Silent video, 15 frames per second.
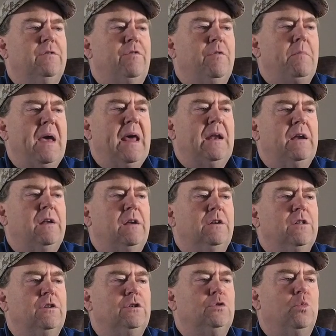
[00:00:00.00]
of
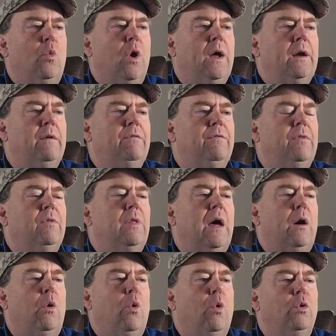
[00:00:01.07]
humanity, there's one of
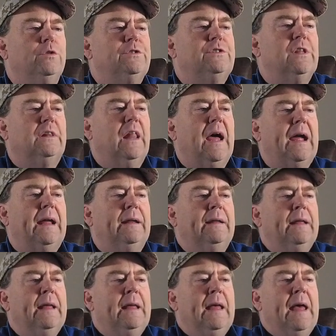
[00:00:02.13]
that holds the light.
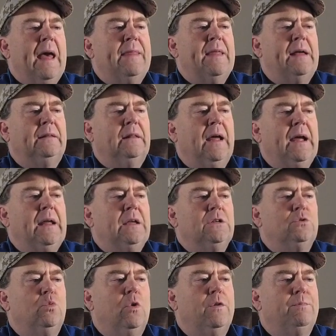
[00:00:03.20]
And that light
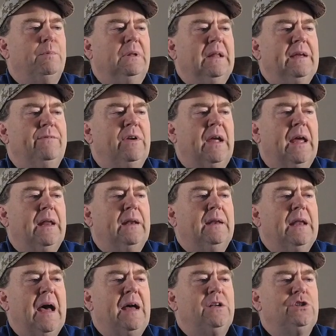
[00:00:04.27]
is worth believing in,
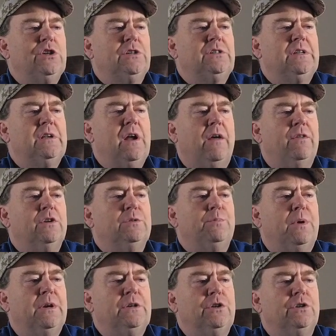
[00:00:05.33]
not just in others,
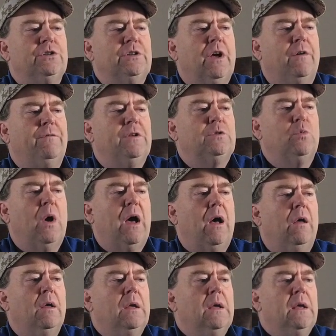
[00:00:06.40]
but in yourself as
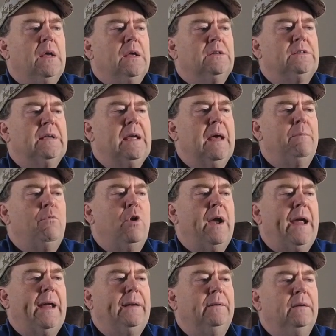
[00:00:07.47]
well. CM
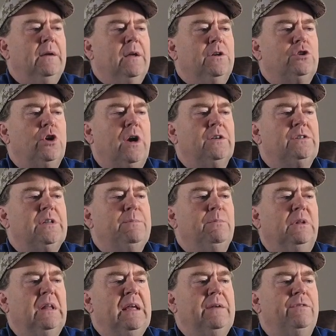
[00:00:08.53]
Rain. Trust and
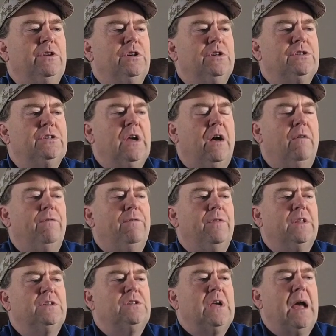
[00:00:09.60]
believe in yourself.
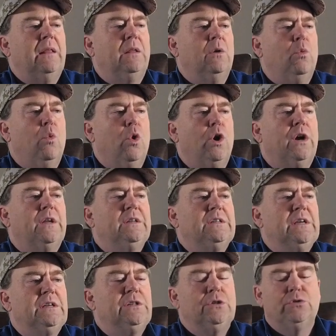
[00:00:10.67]
The silent war
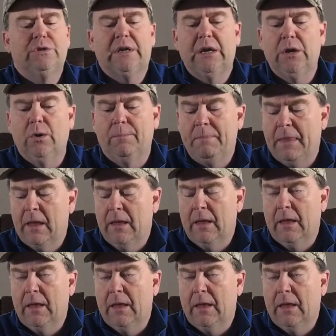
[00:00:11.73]
continues. Q